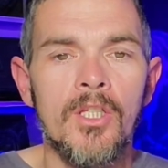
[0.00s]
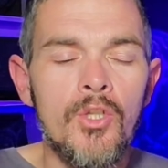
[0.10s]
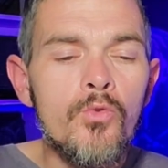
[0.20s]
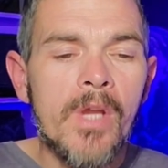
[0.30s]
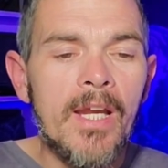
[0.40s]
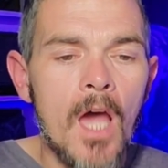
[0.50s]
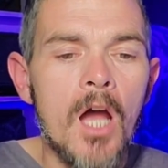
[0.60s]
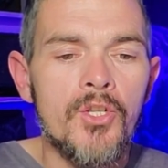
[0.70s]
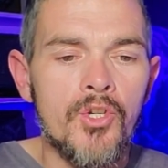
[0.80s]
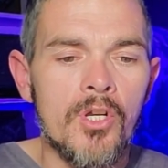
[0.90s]
you
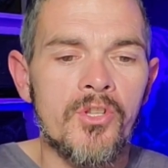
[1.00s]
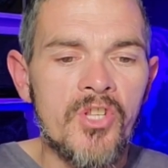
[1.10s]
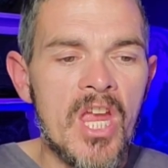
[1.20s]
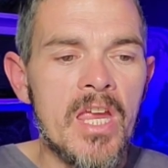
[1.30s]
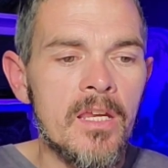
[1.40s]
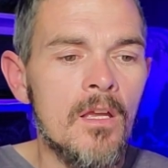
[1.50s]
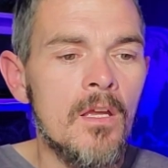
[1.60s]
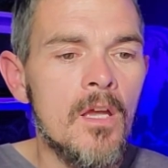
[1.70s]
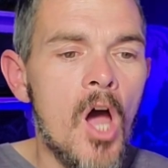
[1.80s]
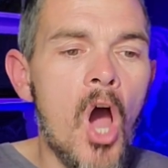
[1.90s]
cannot just say,
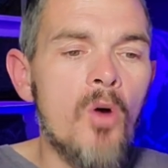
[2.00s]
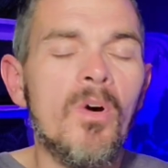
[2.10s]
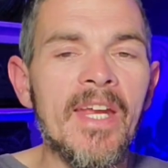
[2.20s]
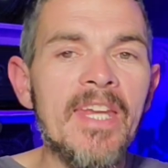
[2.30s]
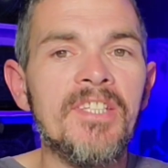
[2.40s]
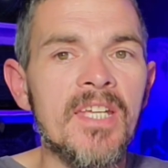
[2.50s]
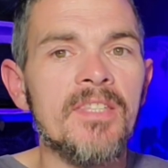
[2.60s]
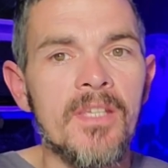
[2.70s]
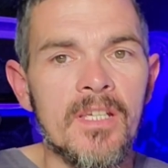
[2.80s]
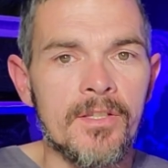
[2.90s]
oh, well, he
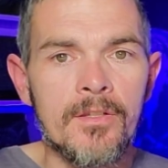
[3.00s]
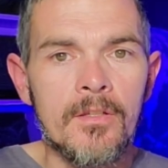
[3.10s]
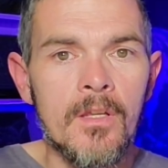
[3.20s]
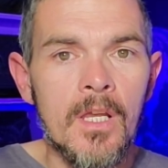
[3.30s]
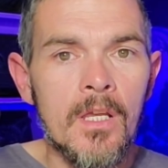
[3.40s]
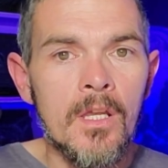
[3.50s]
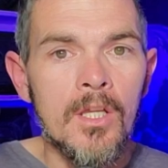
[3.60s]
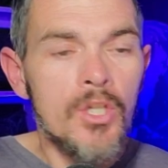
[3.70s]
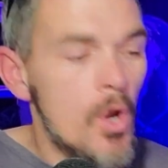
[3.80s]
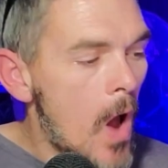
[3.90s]
did this.
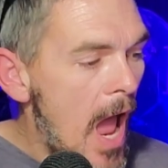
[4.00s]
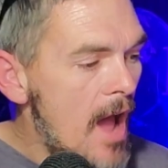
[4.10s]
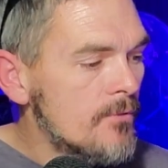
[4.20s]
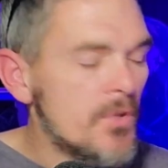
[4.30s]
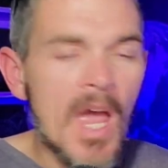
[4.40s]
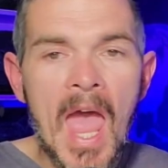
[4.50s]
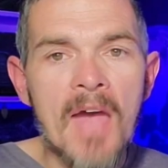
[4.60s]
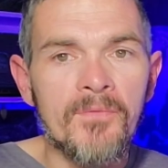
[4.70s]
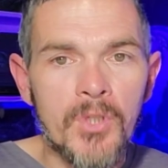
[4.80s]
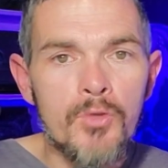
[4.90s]
You have to
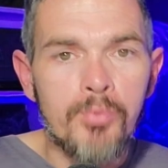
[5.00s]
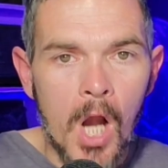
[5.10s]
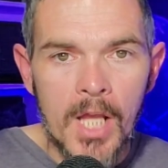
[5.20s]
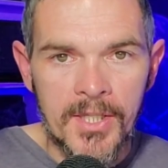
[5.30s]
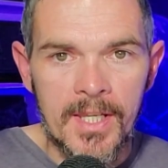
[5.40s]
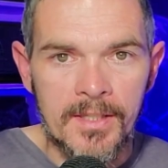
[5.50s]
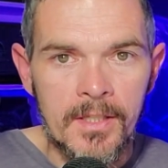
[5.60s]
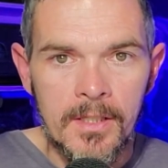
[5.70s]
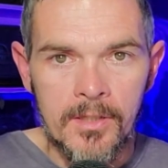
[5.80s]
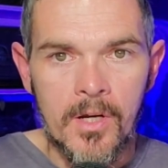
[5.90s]
have due process
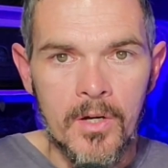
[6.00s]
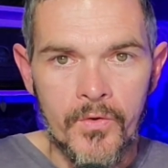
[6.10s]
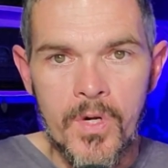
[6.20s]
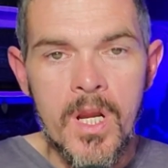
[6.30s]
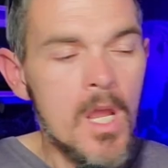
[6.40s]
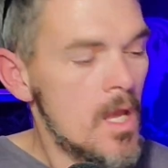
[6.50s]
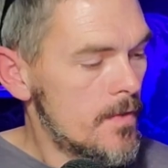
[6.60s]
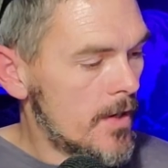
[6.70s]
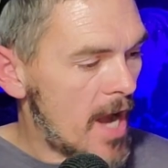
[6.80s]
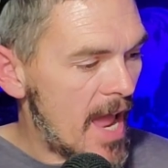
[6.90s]
in this country.
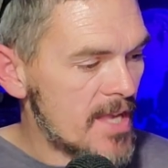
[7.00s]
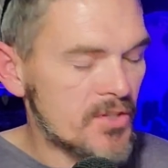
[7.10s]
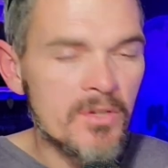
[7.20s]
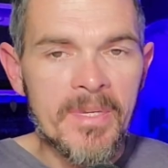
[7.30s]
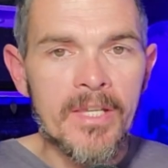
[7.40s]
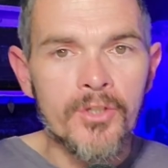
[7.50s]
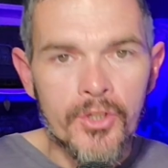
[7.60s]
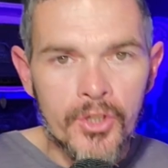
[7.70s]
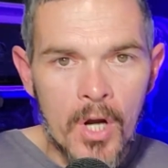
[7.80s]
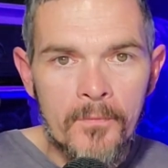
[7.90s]
There has to be a
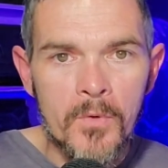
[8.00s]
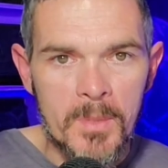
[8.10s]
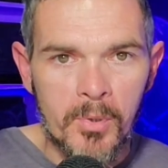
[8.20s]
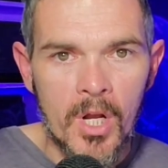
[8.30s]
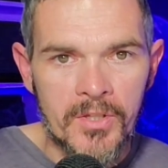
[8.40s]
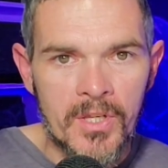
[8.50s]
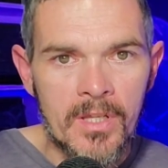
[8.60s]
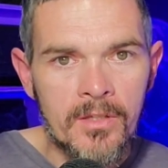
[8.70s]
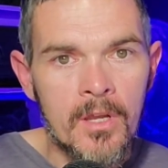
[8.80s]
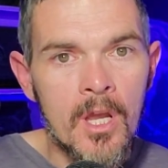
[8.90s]
discovery
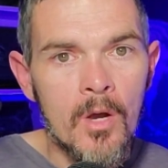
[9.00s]
process,